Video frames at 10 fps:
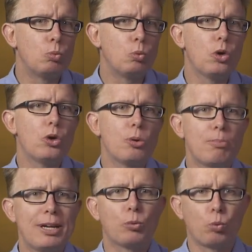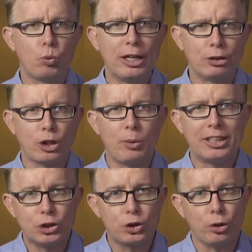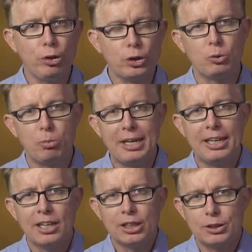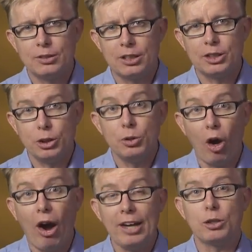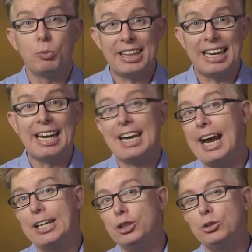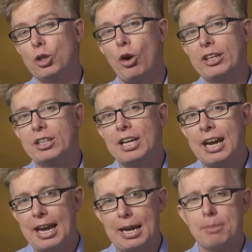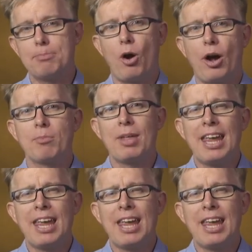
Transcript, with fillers: would be reach so his church would be uh, united within a united empire.